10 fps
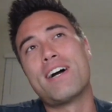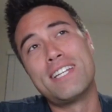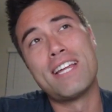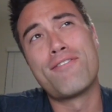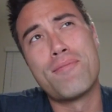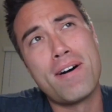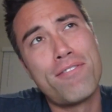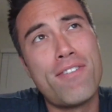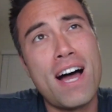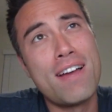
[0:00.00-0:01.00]
I did that for
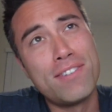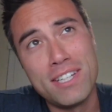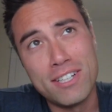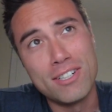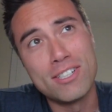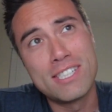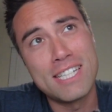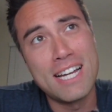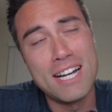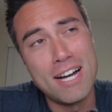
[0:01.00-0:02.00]
about 5
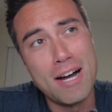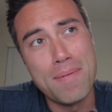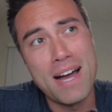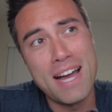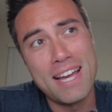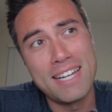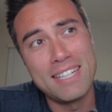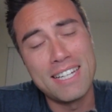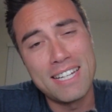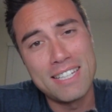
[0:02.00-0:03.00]
years.
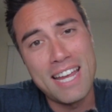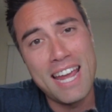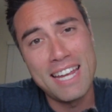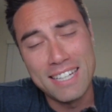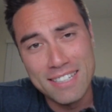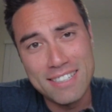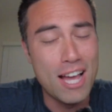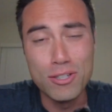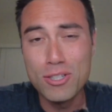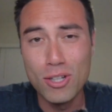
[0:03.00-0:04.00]
I hate it.
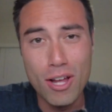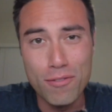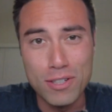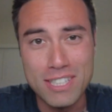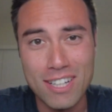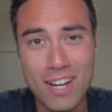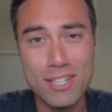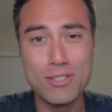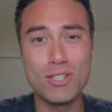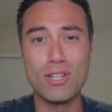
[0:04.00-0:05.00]
I used to love retail. I
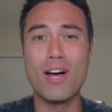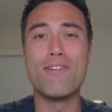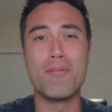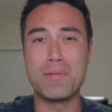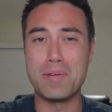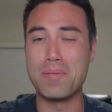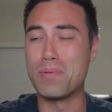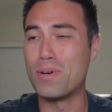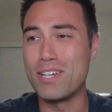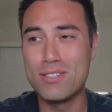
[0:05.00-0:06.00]
used to love helping
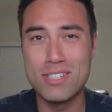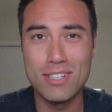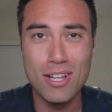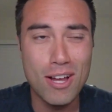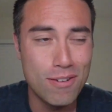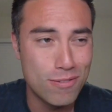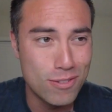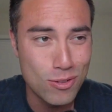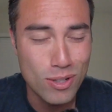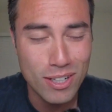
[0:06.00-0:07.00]
people. I used to
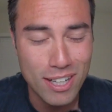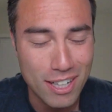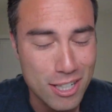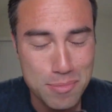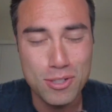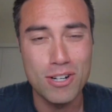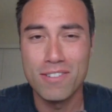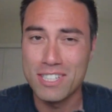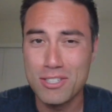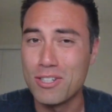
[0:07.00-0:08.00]
love doing like customer
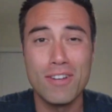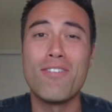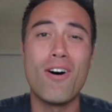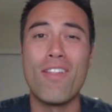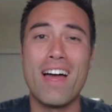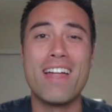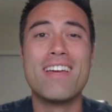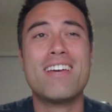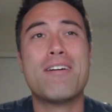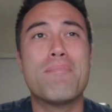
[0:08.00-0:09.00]
service. I used to love all of
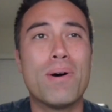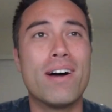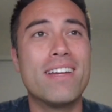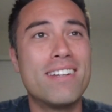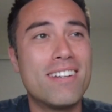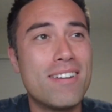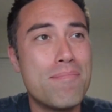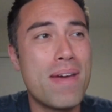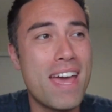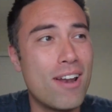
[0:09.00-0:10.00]
that, but
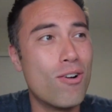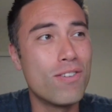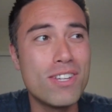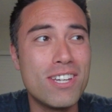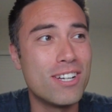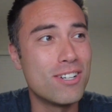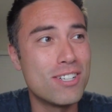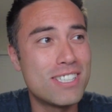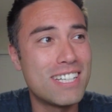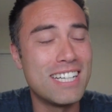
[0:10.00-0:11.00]
man, over the
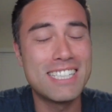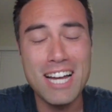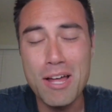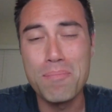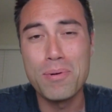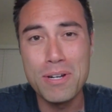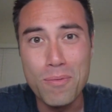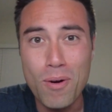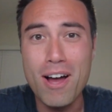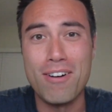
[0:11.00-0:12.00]
years, it's gotten pretty
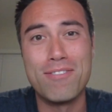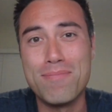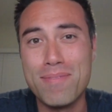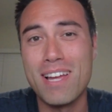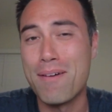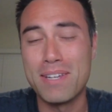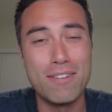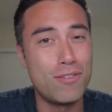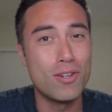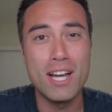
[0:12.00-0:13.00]
rough. I mean,
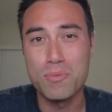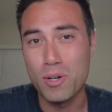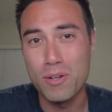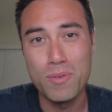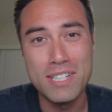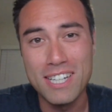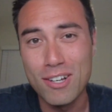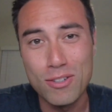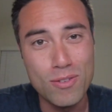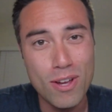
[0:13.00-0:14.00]
if you guys work in
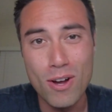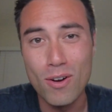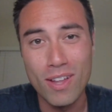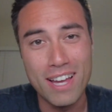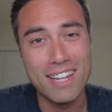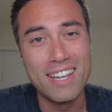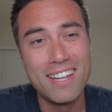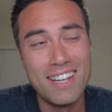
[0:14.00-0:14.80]
retail, you know, like,